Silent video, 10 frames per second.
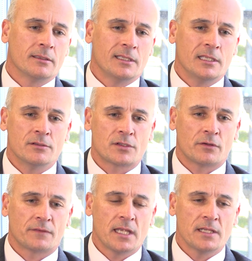In
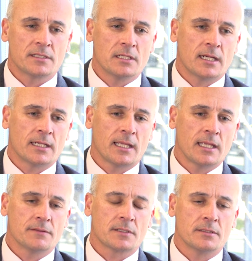soft hands, in hard
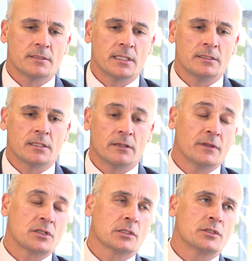hands, and then
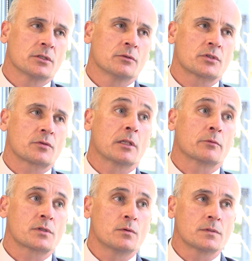eventually to
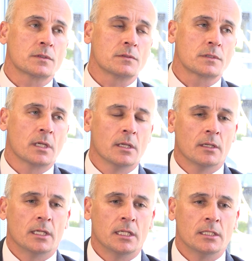Australasia Resources
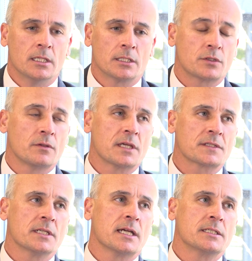in
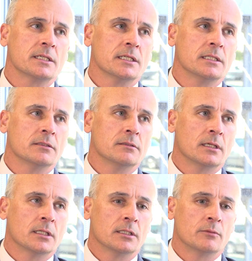2018,
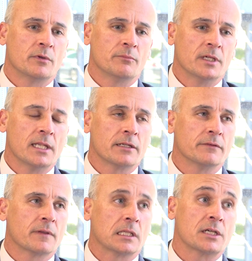and we've been at
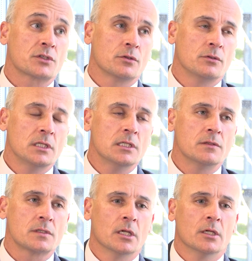it for the last 2
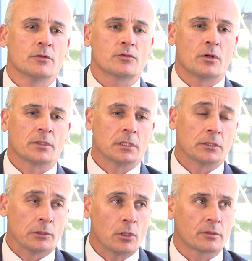years trying to
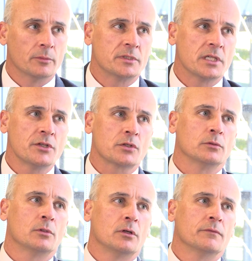unlock the
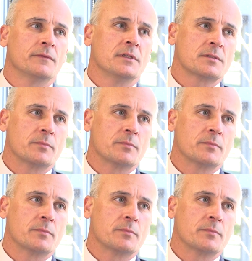potential of this